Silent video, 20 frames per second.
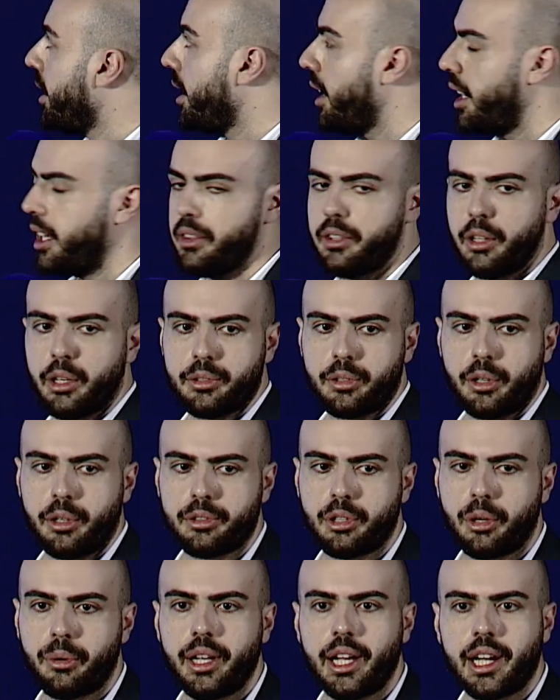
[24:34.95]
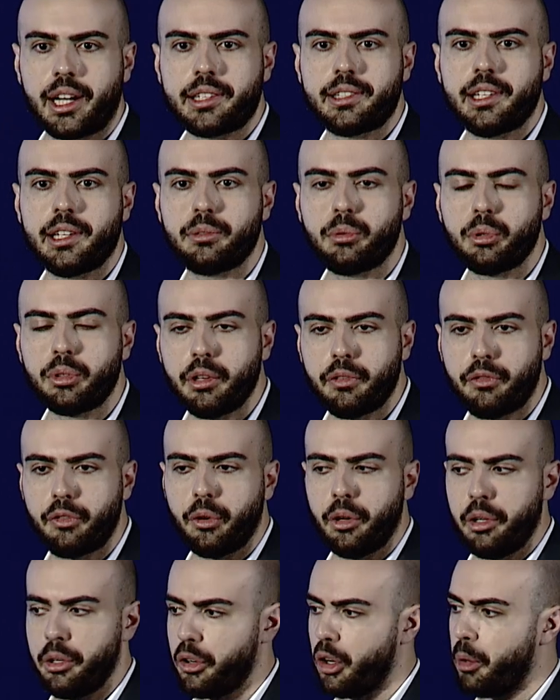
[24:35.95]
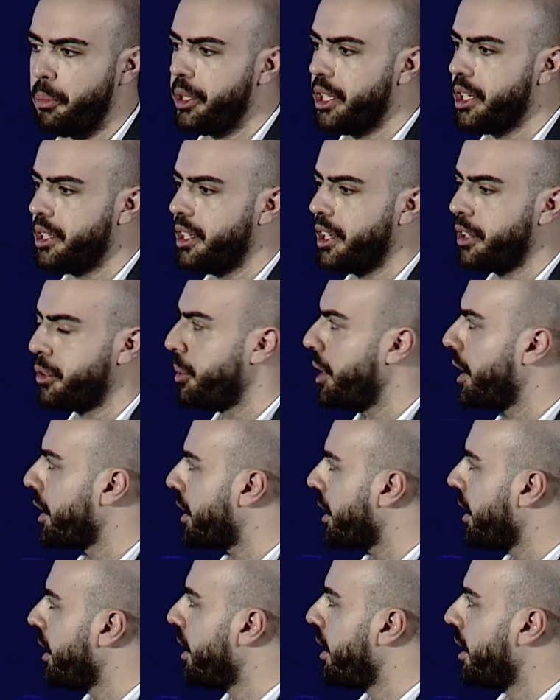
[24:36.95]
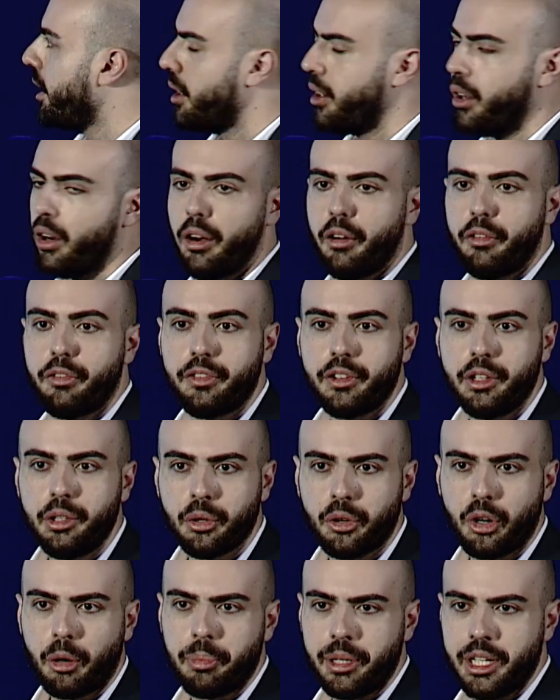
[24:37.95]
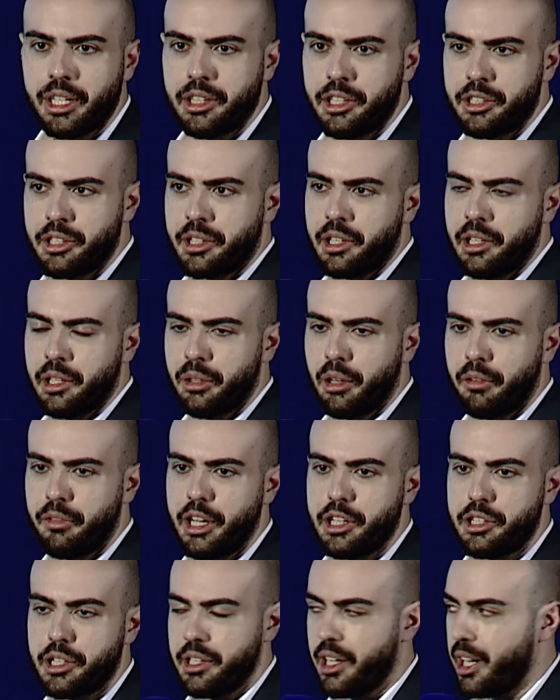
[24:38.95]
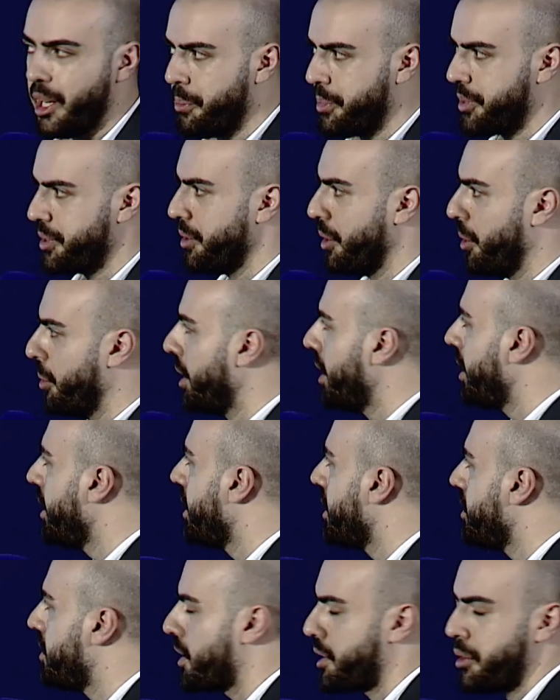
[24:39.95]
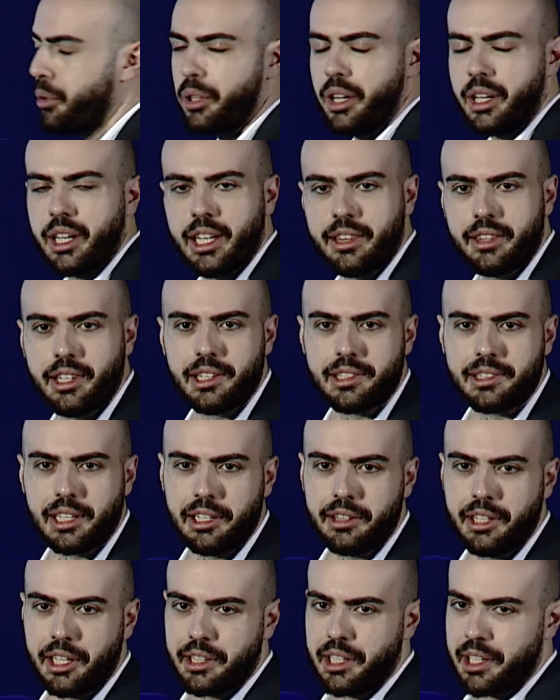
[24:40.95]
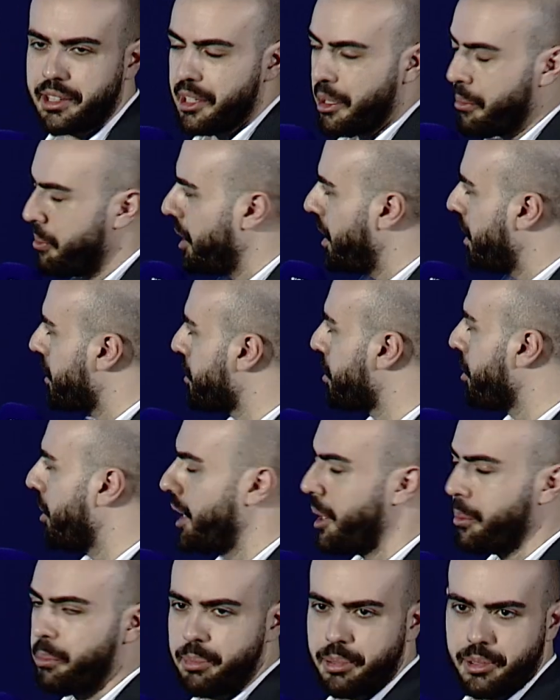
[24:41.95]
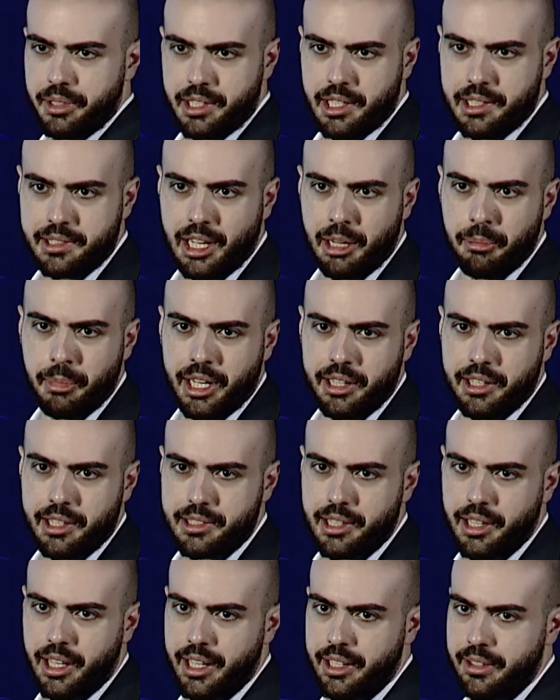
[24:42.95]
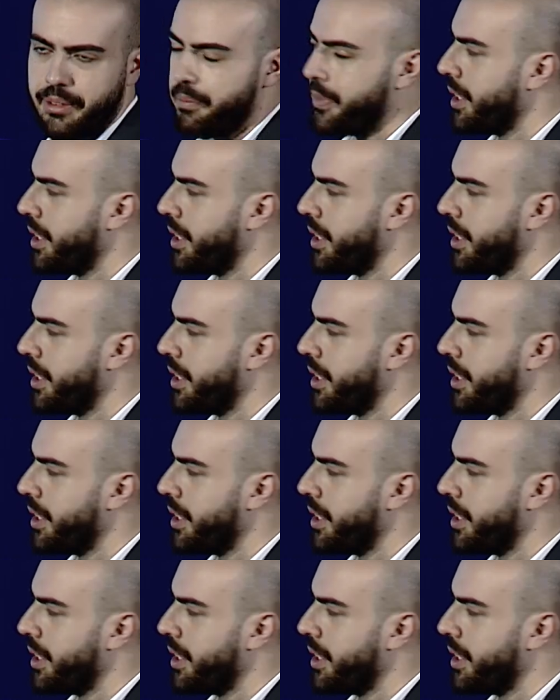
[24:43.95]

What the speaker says: And there's also access to the full European network of European digital innovation hubs. So just looking at this, I think that number has gone up since I made the slide.